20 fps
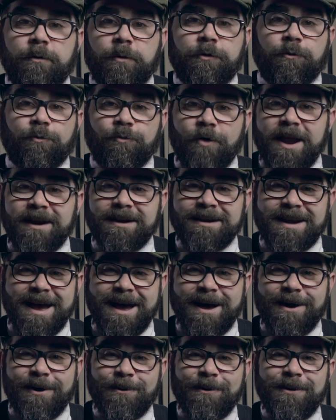with right
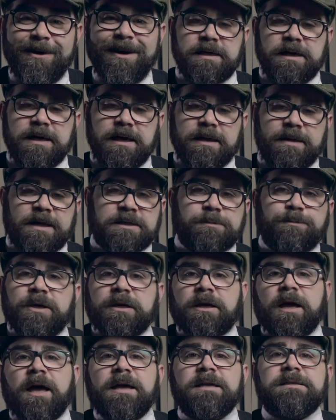now. That's
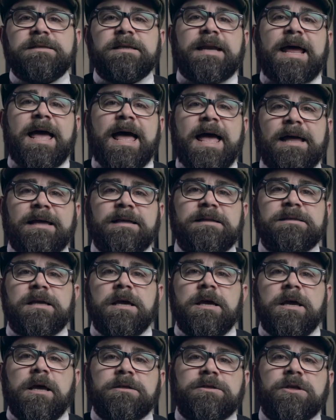because it has
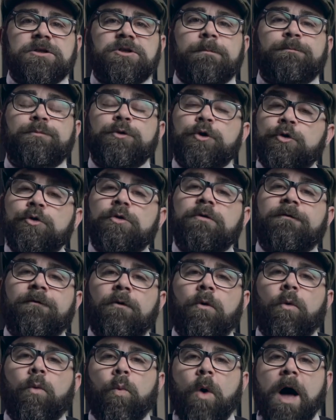such a
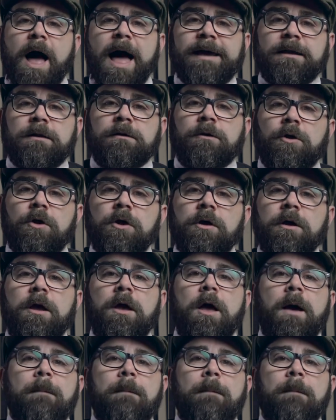beautiful wide look,